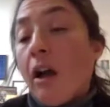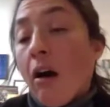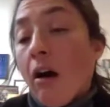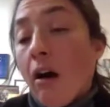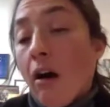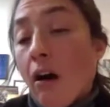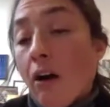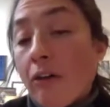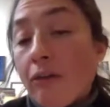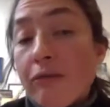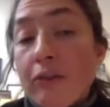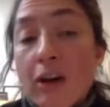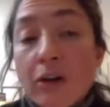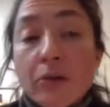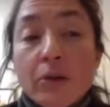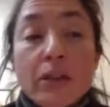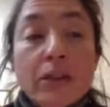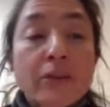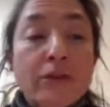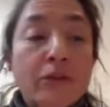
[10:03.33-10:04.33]
of
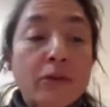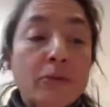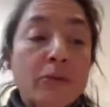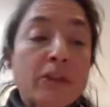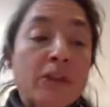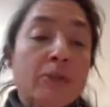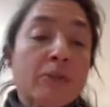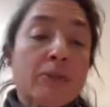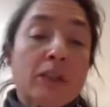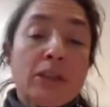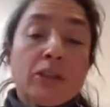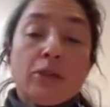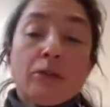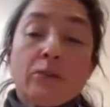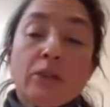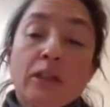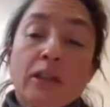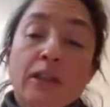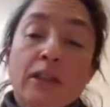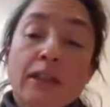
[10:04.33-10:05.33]
our formidabinium
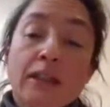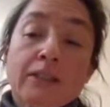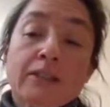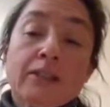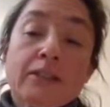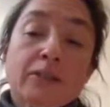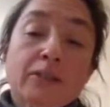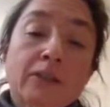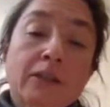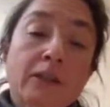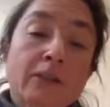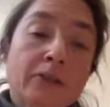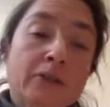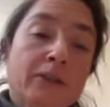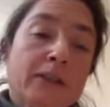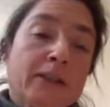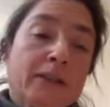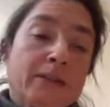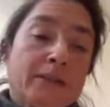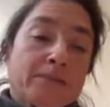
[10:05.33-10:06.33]
lead
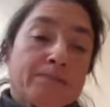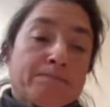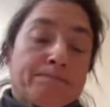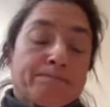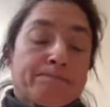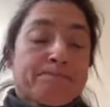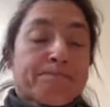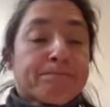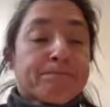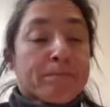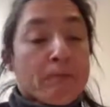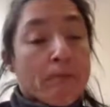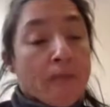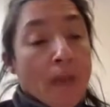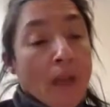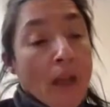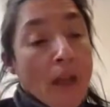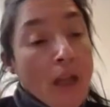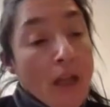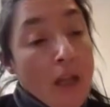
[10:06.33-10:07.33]
triiodide.
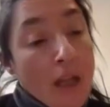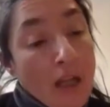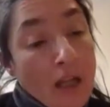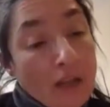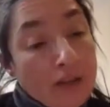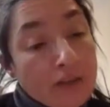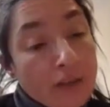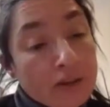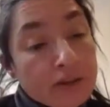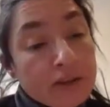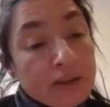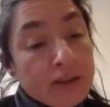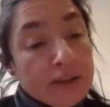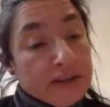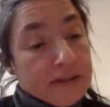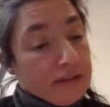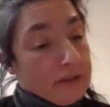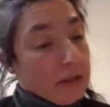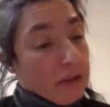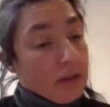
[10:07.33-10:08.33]
So
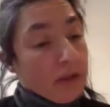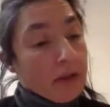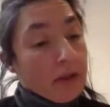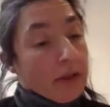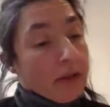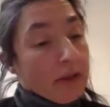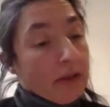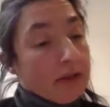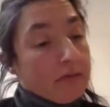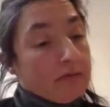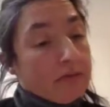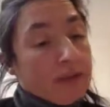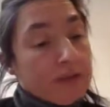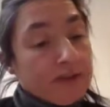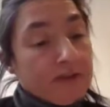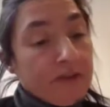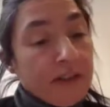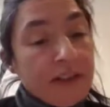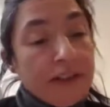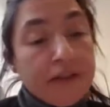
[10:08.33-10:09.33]
this
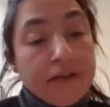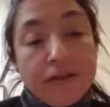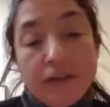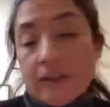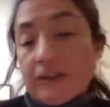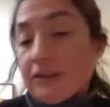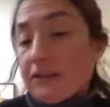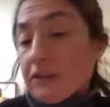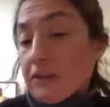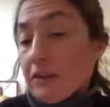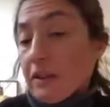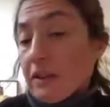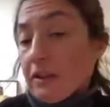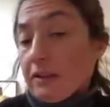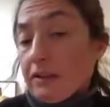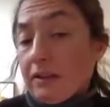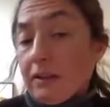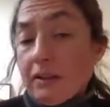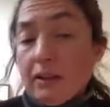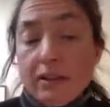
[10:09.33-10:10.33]
is very
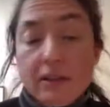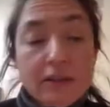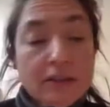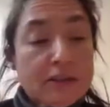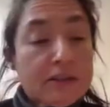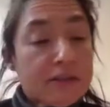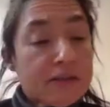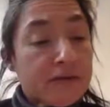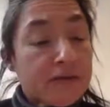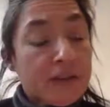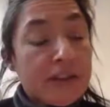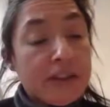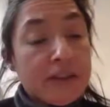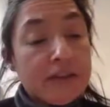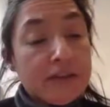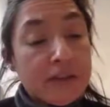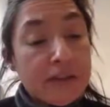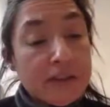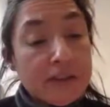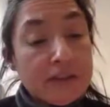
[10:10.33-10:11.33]
fascinating and is very
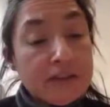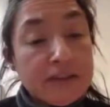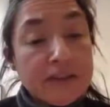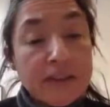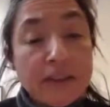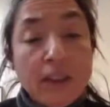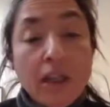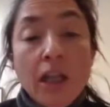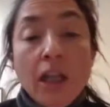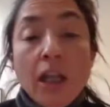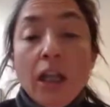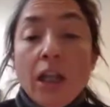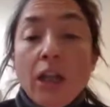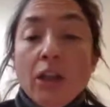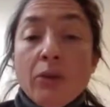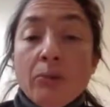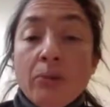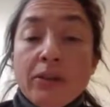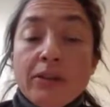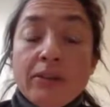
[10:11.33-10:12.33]
interesting,
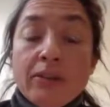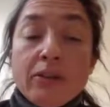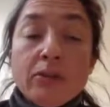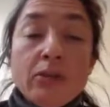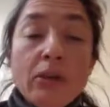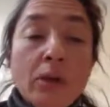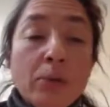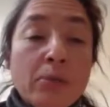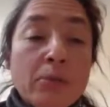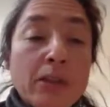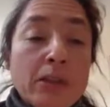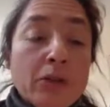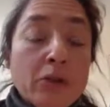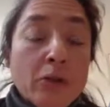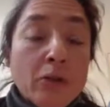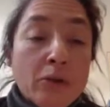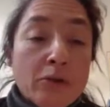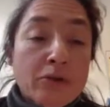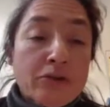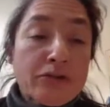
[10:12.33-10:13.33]
in particular
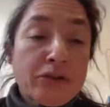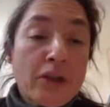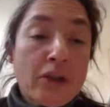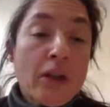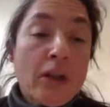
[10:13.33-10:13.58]
because